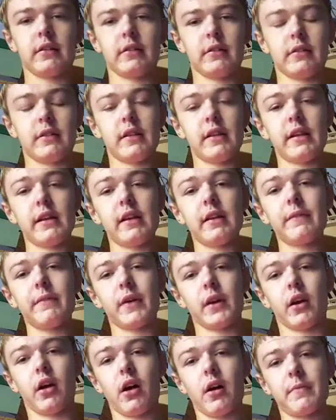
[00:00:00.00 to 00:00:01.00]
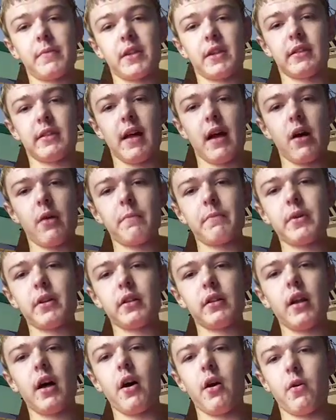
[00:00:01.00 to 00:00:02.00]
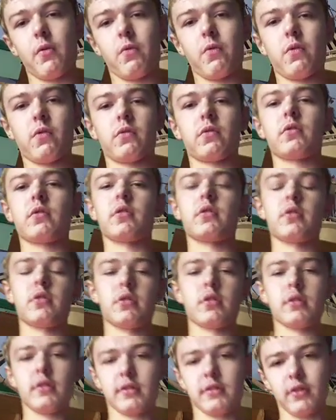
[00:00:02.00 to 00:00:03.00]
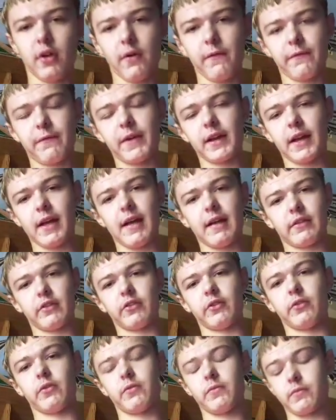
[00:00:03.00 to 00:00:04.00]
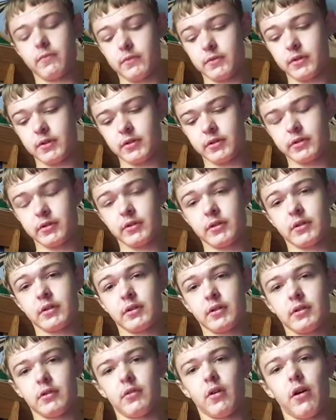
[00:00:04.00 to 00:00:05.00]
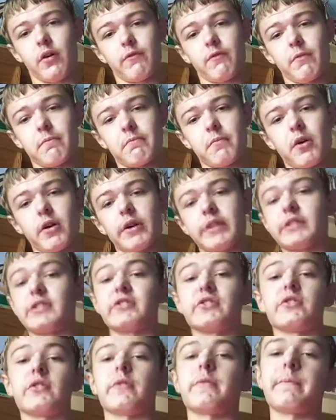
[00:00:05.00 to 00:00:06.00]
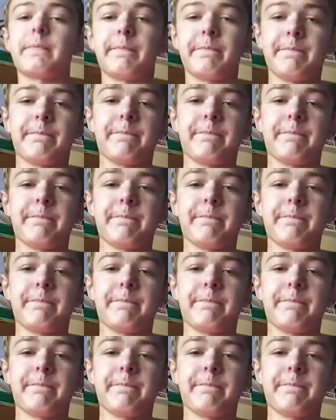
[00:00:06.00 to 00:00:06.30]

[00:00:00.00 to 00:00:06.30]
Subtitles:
and leave a comment down below. Don't forget to. I reminded you.